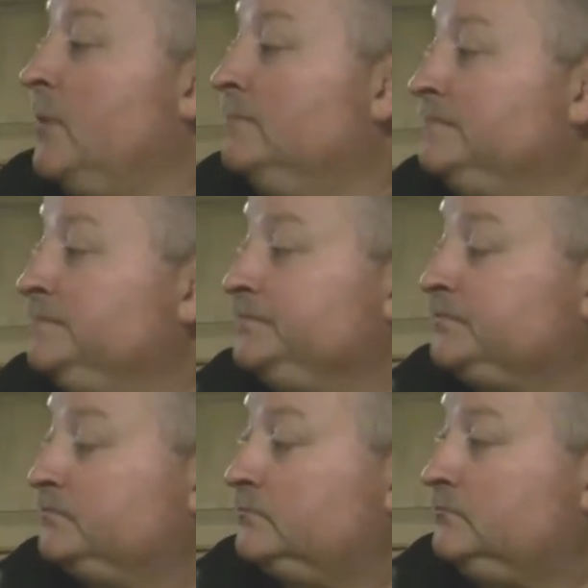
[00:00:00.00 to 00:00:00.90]
pump.
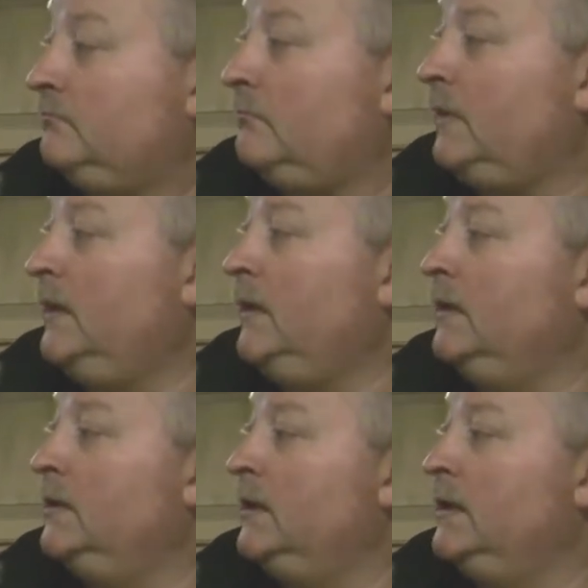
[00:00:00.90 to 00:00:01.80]

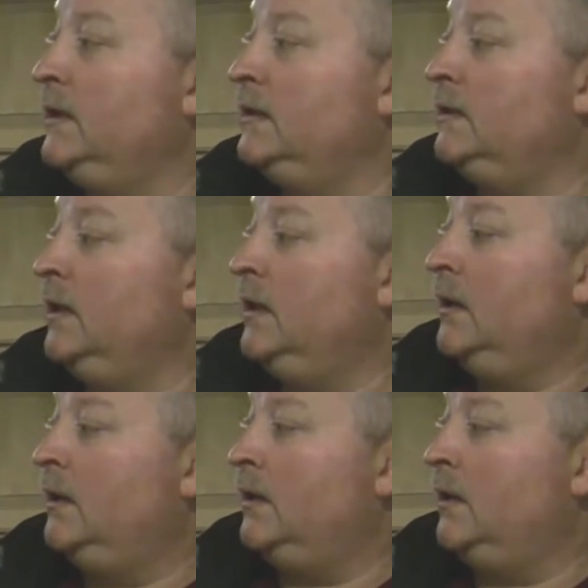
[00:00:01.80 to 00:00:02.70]
And again,
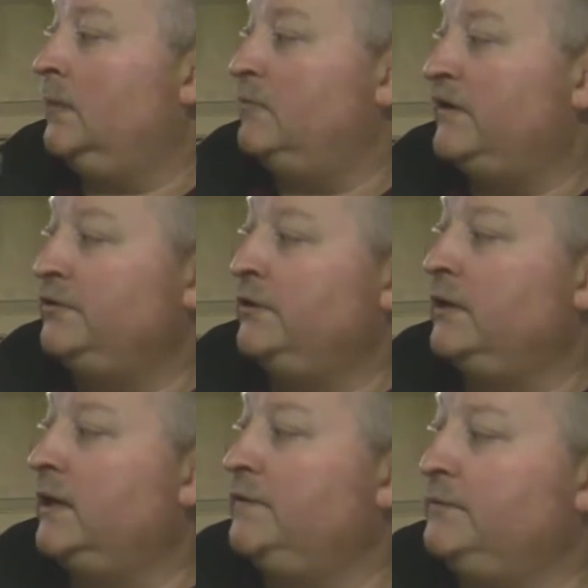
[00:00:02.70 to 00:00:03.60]
I turn it
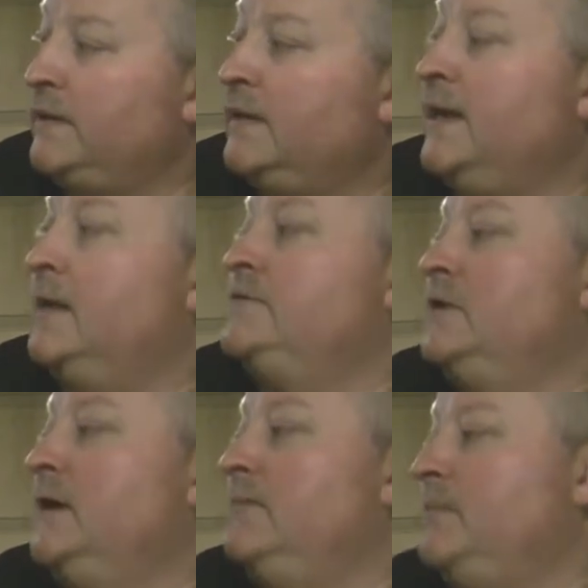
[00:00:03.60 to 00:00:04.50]
on, the red light comes
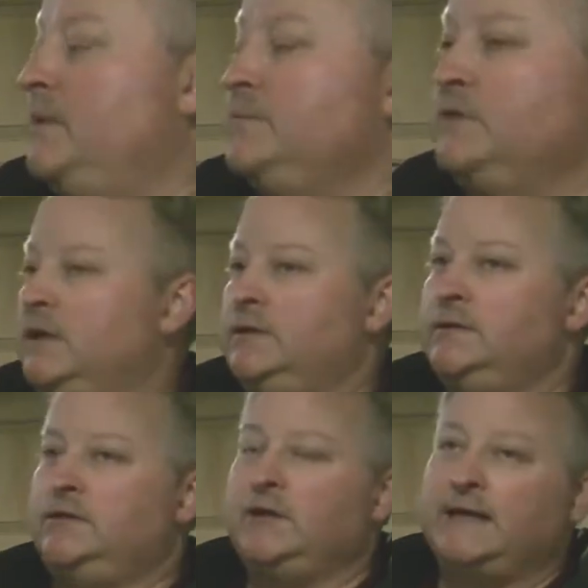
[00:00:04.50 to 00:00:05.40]
on, my pump's
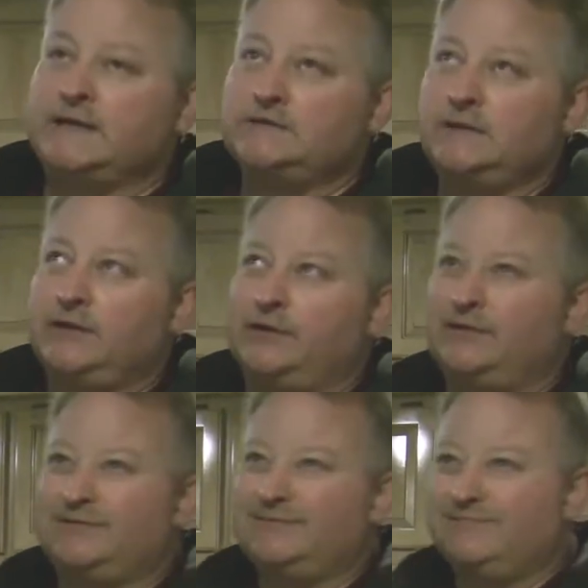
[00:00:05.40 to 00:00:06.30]
on. You can actually hear
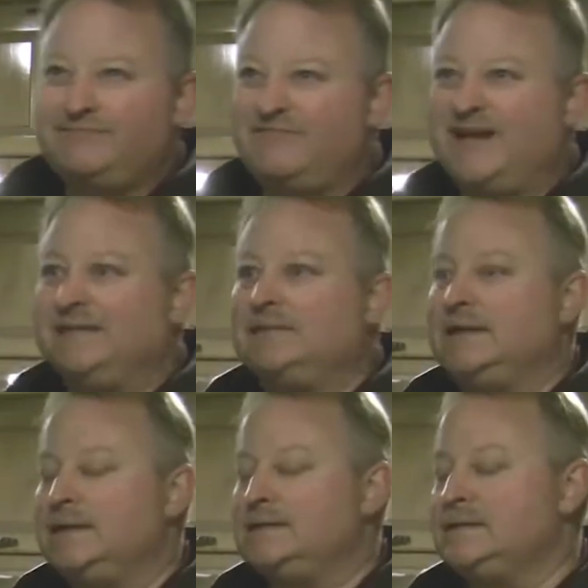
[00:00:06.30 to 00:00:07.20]
it
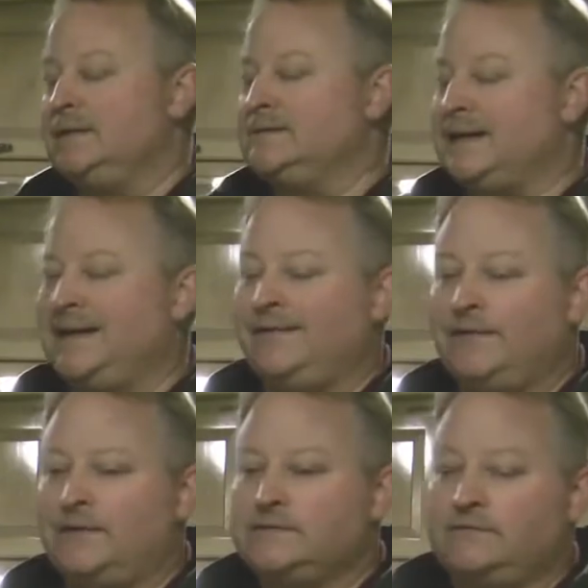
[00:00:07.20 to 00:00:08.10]
vaguely. It's kind of
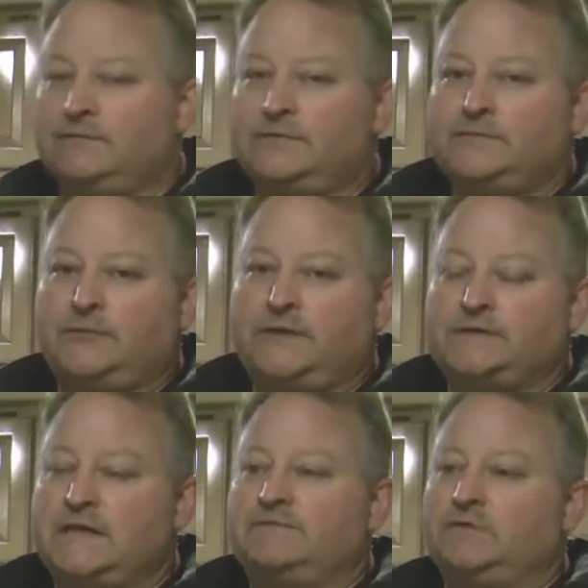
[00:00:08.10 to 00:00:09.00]
there. It's a pretty
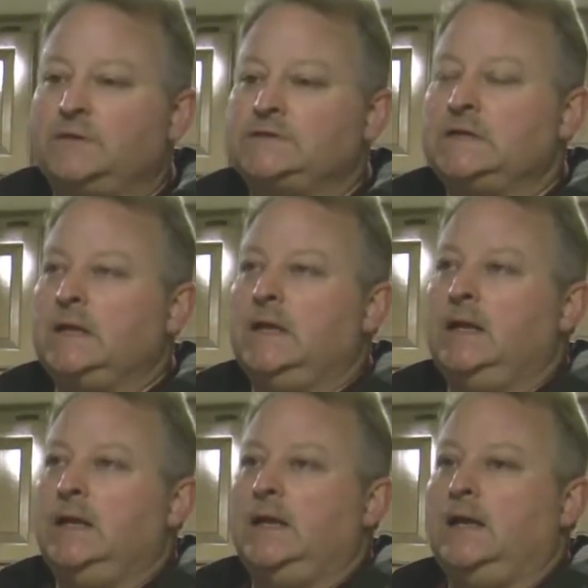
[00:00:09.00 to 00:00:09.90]
soft noise.
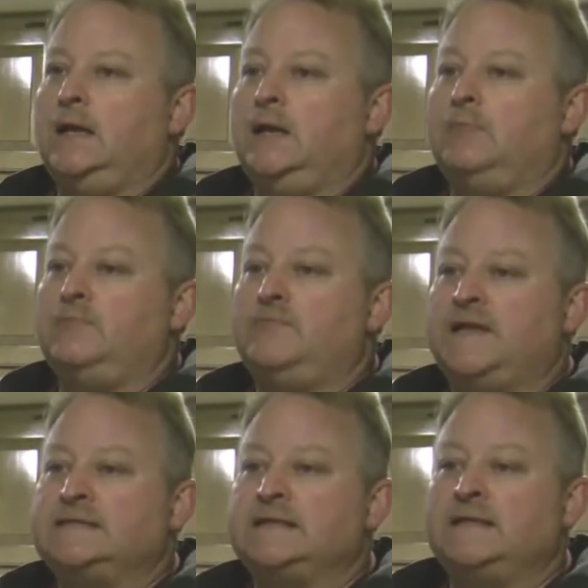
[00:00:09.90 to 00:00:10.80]

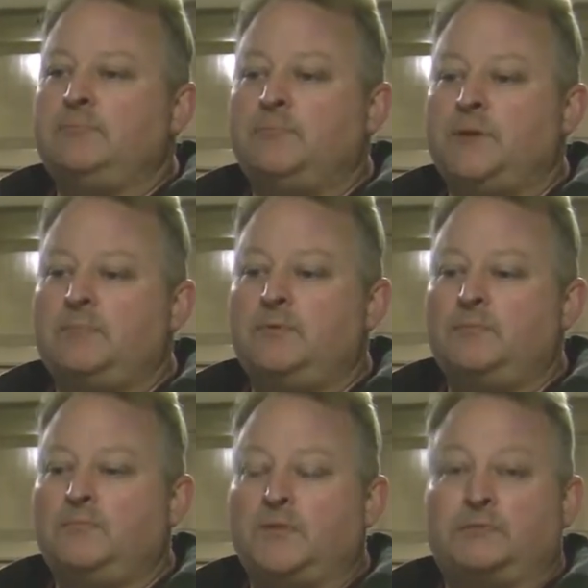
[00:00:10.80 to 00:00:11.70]
That's going to
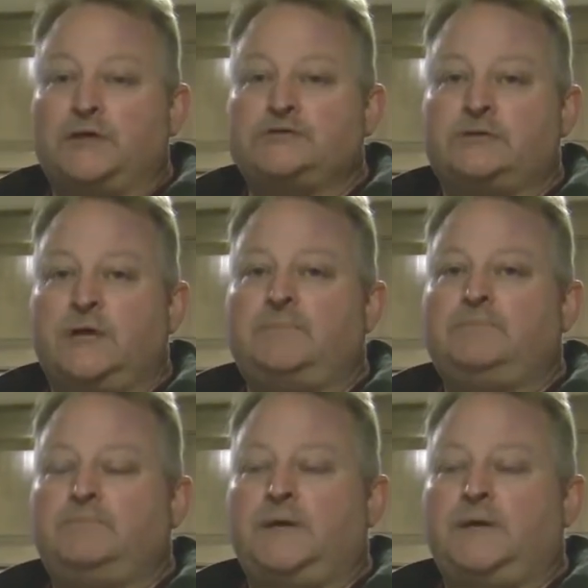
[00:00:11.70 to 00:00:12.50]
pump the pressure up